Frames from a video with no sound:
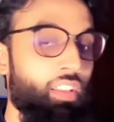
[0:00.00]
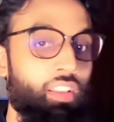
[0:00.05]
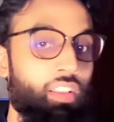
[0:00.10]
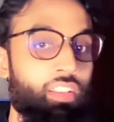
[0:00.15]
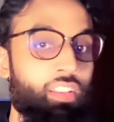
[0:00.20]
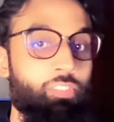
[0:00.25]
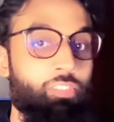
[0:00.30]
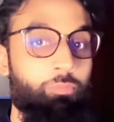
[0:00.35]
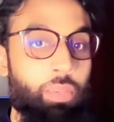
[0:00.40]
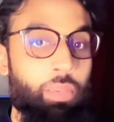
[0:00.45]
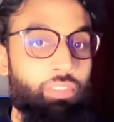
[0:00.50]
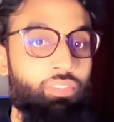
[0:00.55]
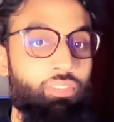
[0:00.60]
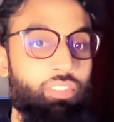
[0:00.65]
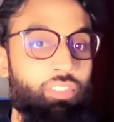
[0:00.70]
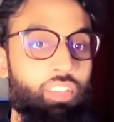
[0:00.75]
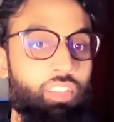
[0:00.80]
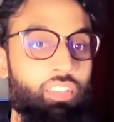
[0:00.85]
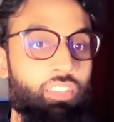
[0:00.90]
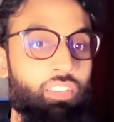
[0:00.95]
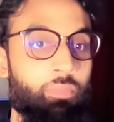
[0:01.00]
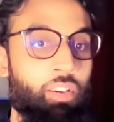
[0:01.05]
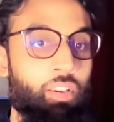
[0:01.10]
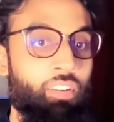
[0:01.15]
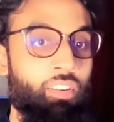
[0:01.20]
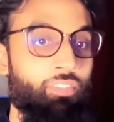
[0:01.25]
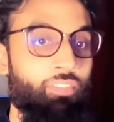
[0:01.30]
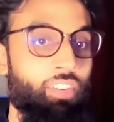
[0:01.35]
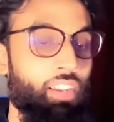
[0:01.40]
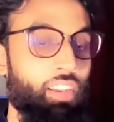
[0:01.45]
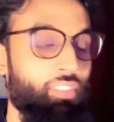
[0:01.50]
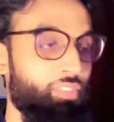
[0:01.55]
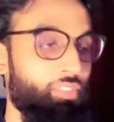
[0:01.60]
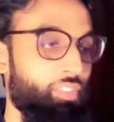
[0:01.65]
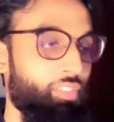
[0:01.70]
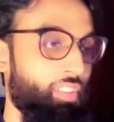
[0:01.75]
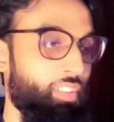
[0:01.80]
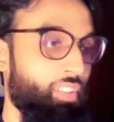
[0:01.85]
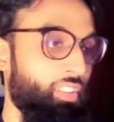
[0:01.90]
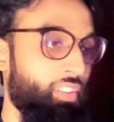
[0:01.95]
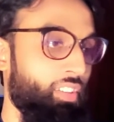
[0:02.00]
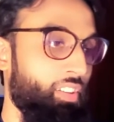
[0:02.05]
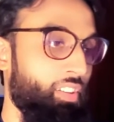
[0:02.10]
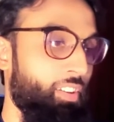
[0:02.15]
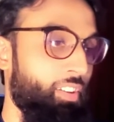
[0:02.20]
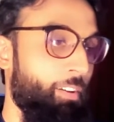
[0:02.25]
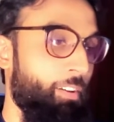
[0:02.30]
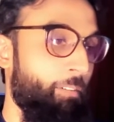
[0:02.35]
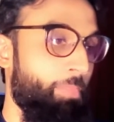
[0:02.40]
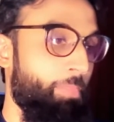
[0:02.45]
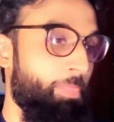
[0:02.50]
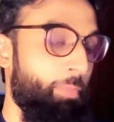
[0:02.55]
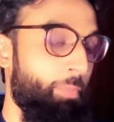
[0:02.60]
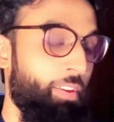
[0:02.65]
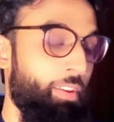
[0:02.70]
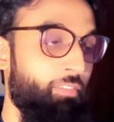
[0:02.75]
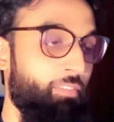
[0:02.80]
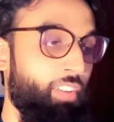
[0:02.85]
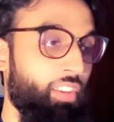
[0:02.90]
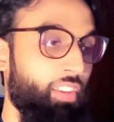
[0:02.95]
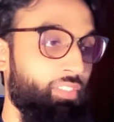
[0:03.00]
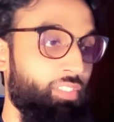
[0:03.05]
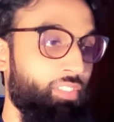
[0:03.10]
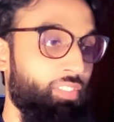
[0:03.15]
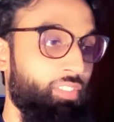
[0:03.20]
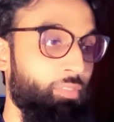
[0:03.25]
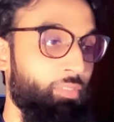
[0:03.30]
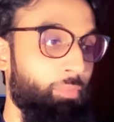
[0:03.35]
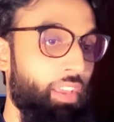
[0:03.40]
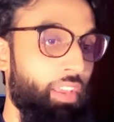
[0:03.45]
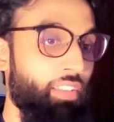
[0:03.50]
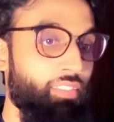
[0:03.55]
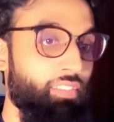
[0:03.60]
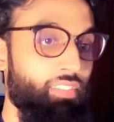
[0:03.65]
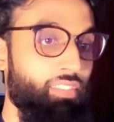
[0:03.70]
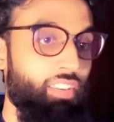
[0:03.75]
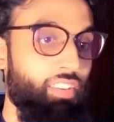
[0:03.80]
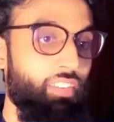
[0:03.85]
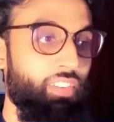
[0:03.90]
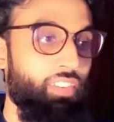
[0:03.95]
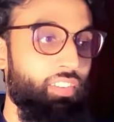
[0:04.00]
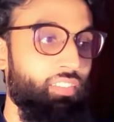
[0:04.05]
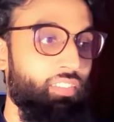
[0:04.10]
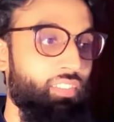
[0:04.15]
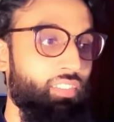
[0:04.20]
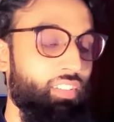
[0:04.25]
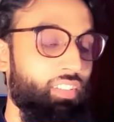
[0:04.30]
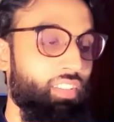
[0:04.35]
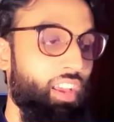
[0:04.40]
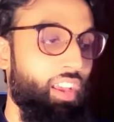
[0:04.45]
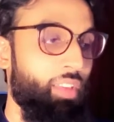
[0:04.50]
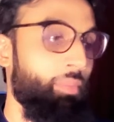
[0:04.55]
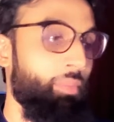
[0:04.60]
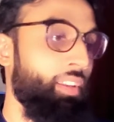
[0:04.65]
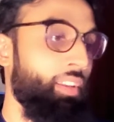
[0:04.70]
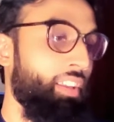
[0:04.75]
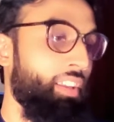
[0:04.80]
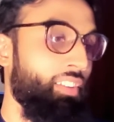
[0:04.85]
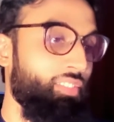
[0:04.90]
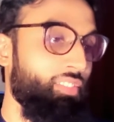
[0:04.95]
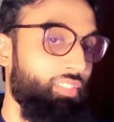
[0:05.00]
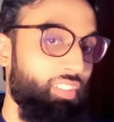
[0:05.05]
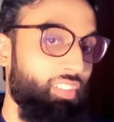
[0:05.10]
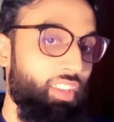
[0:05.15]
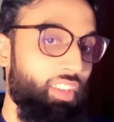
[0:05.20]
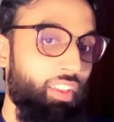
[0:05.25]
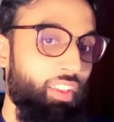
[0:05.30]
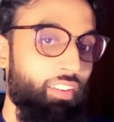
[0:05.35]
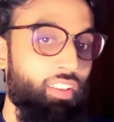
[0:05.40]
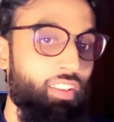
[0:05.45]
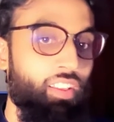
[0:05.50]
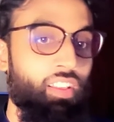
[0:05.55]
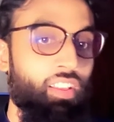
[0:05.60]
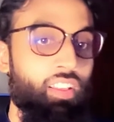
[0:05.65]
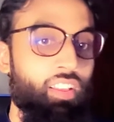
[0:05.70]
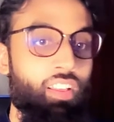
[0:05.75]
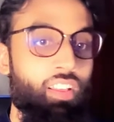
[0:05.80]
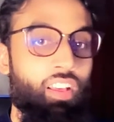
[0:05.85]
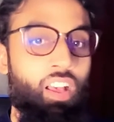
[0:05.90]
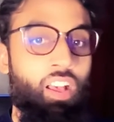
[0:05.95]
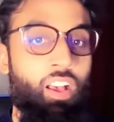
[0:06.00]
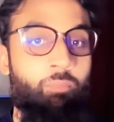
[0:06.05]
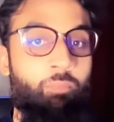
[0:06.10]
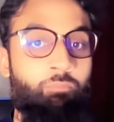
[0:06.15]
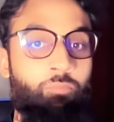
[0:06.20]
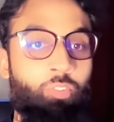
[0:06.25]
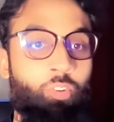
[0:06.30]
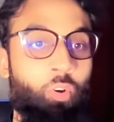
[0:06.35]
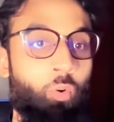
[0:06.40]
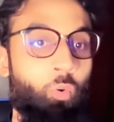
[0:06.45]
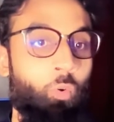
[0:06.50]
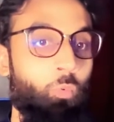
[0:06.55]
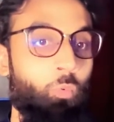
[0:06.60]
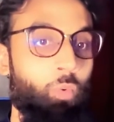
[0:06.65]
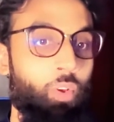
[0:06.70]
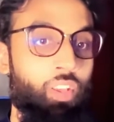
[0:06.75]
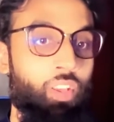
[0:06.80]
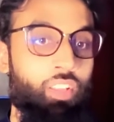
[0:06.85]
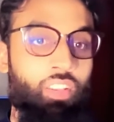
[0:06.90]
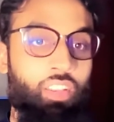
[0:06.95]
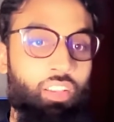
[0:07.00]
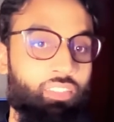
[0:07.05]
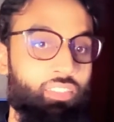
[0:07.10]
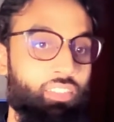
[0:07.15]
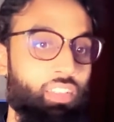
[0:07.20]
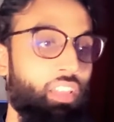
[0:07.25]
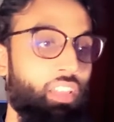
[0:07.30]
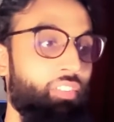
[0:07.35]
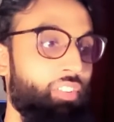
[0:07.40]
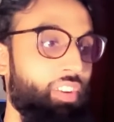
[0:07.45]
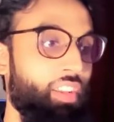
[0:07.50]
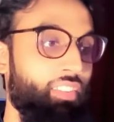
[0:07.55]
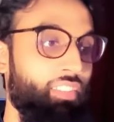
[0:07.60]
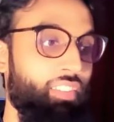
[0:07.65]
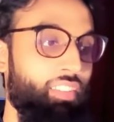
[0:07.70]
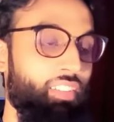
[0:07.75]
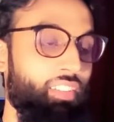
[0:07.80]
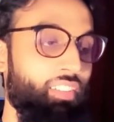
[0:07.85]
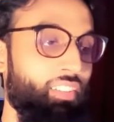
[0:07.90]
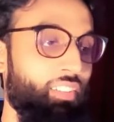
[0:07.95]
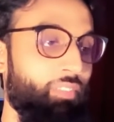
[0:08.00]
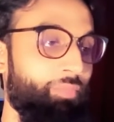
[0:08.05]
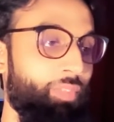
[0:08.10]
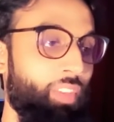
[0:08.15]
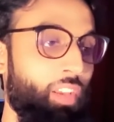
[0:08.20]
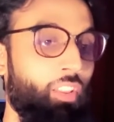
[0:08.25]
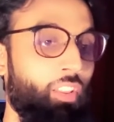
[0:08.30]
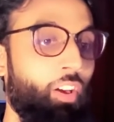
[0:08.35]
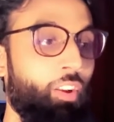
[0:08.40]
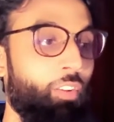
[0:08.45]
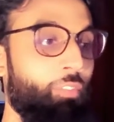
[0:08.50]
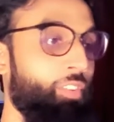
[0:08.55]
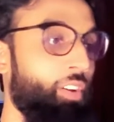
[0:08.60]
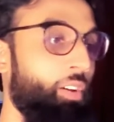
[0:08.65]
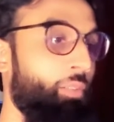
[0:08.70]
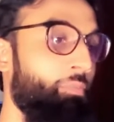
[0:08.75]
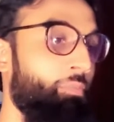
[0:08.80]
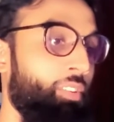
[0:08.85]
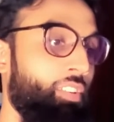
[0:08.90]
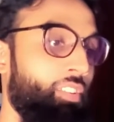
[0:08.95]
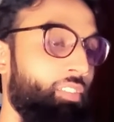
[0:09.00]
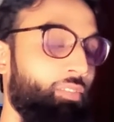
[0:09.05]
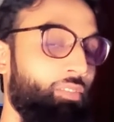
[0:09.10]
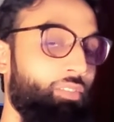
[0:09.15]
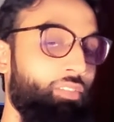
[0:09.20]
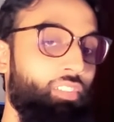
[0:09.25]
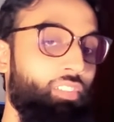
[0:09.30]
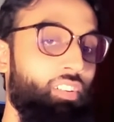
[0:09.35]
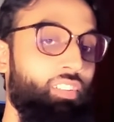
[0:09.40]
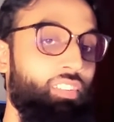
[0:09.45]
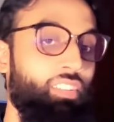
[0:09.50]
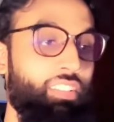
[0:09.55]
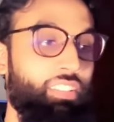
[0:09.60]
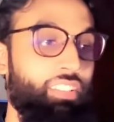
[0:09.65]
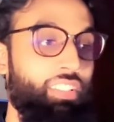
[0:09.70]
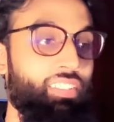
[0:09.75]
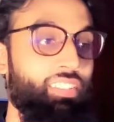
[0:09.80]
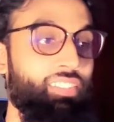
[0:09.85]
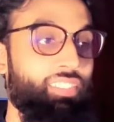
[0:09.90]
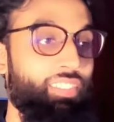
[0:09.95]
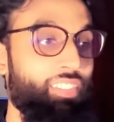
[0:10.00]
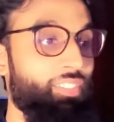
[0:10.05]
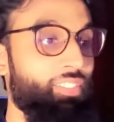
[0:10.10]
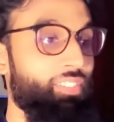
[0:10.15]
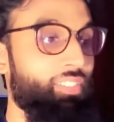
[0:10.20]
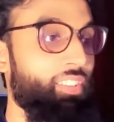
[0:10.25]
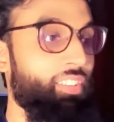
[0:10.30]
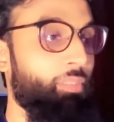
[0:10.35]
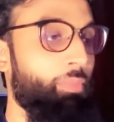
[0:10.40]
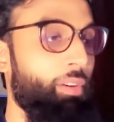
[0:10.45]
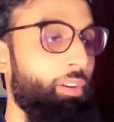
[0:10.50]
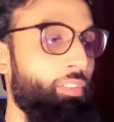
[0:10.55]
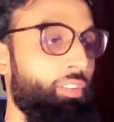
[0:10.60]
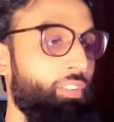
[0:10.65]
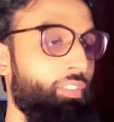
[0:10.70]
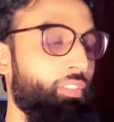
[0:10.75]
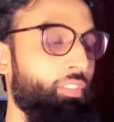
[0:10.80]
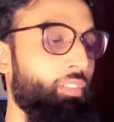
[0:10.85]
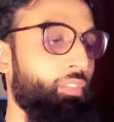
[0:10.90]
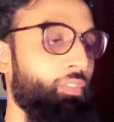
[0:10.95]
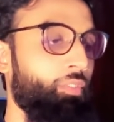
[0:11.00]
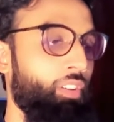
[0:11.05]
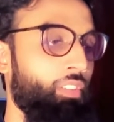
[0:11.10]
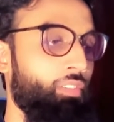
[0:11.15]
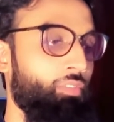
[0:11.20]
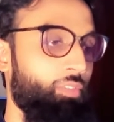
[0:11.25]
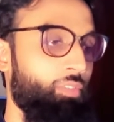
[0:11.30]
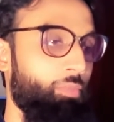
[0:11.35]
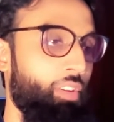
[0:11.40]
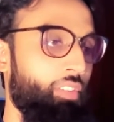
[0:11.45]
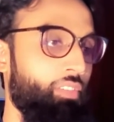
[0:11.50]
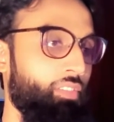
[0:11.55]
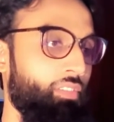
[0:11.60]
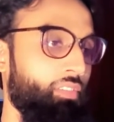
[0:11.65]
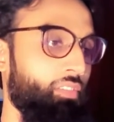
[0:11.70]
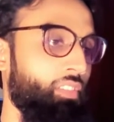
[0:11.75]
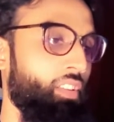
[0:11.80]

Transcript: especially in the manufacturing space, given the time and age today. COVID accelerated a lot of companies to start thinking seriously about digital transformation.